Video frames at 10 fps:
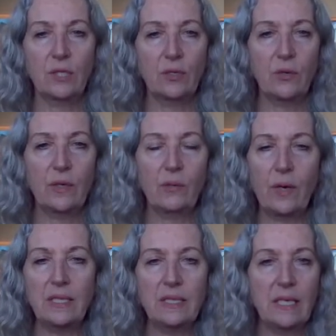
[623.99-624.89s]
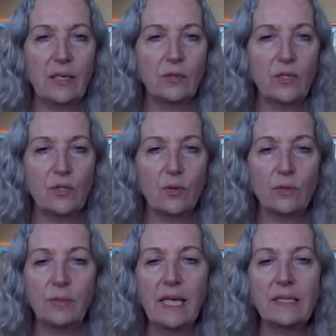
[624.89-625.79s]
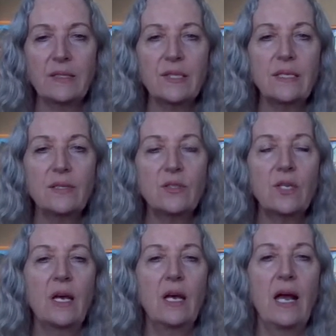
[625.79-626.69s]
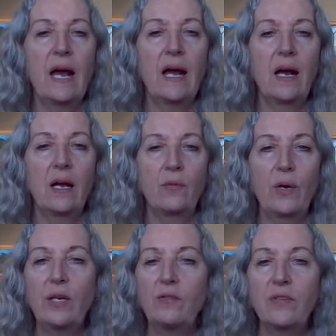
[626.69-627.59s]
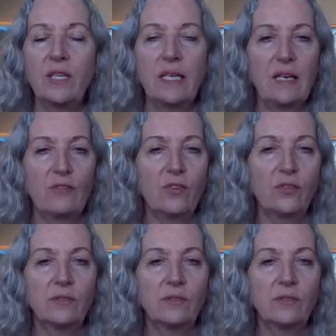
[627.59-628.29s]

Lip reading: going right down the solar plexus, right over the navel,